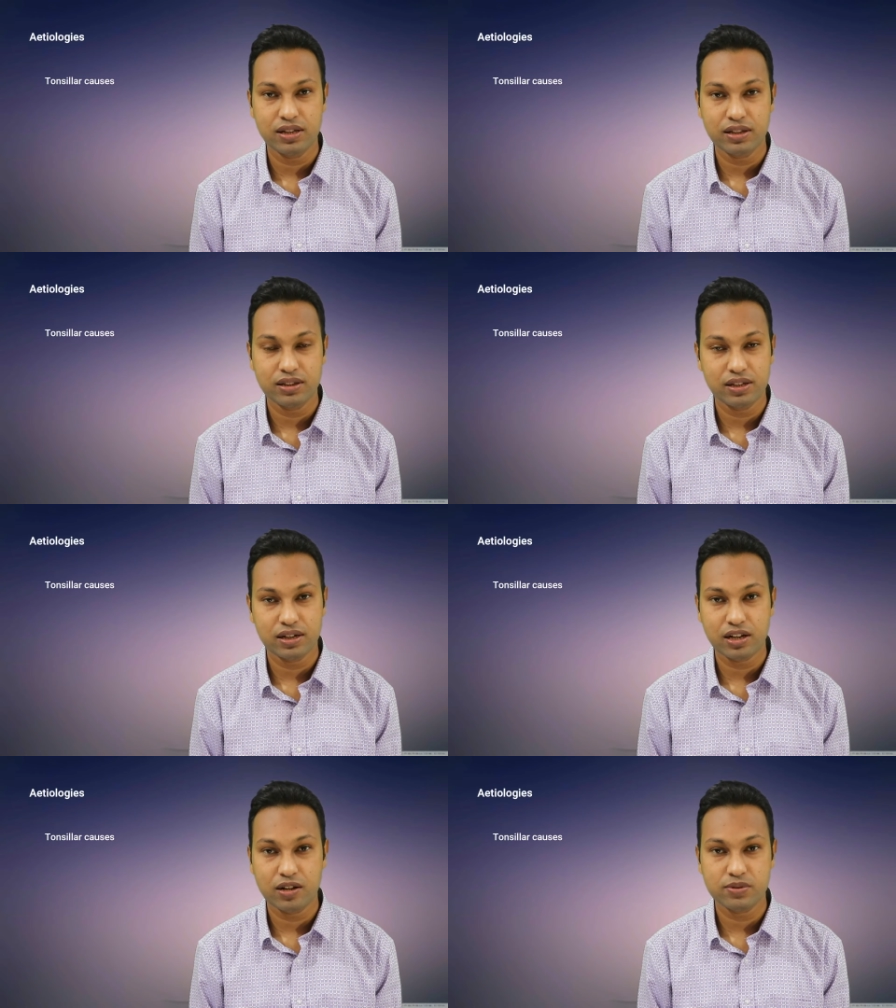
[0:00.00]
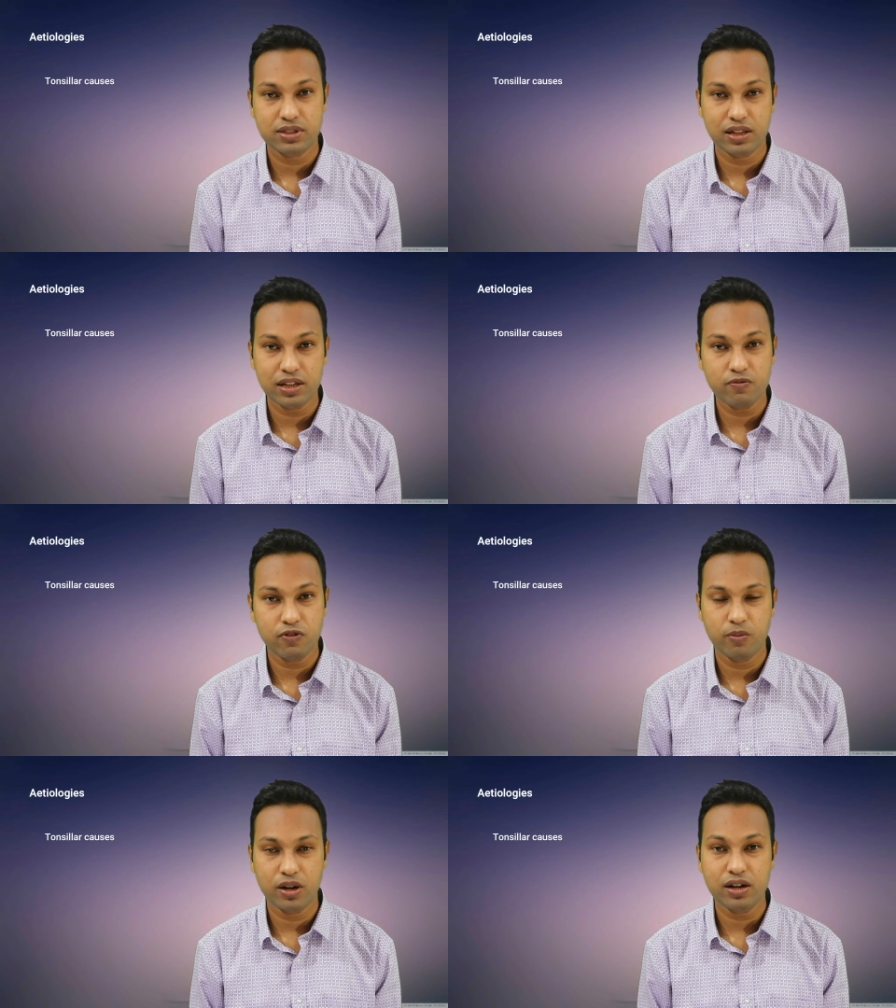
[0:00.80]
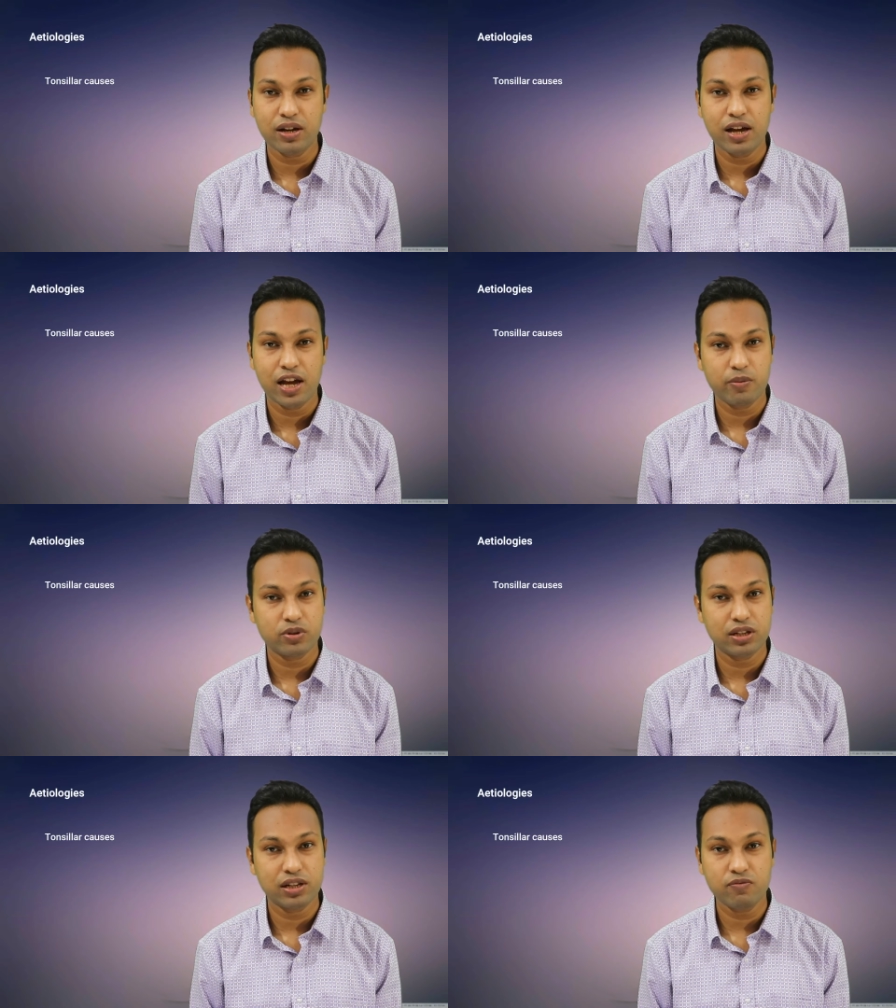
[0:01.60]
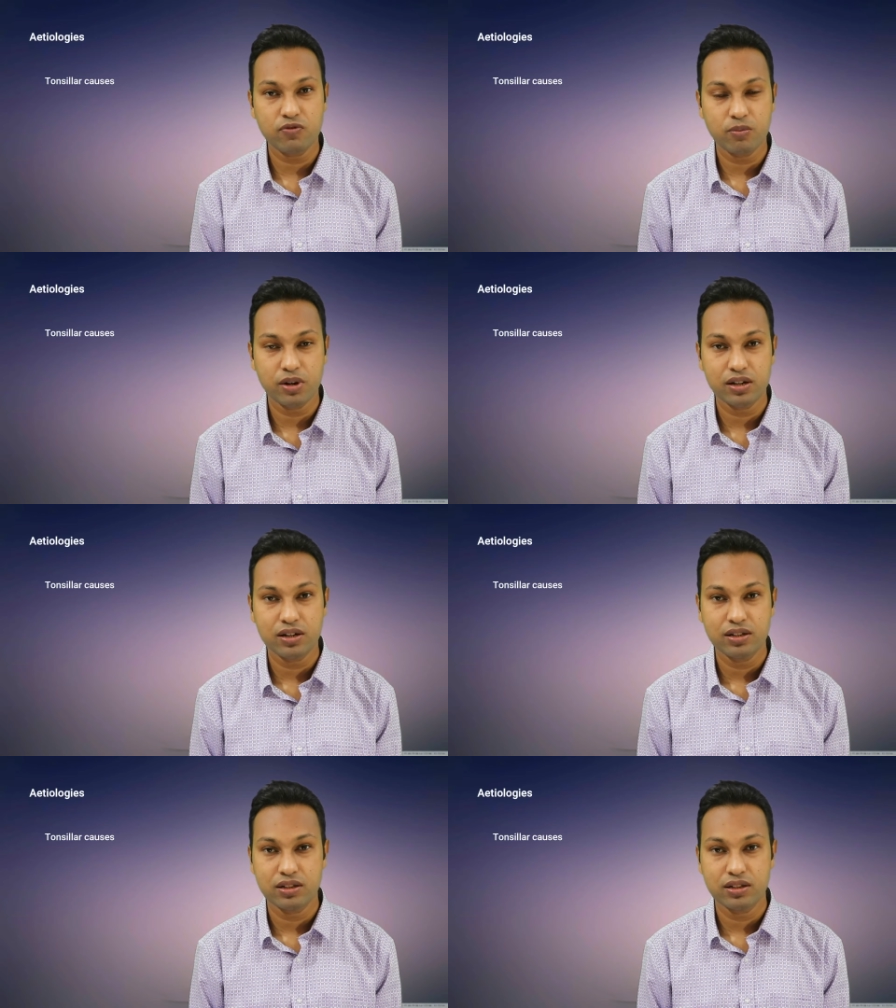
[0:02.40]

Then there comes the lymphoma. Among the lymphoma,